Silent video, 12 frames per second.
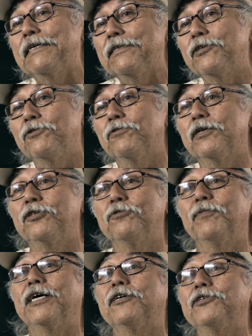to
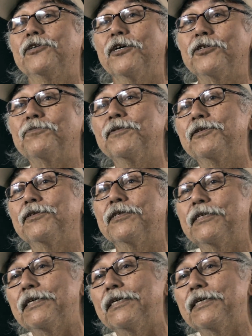make adjustments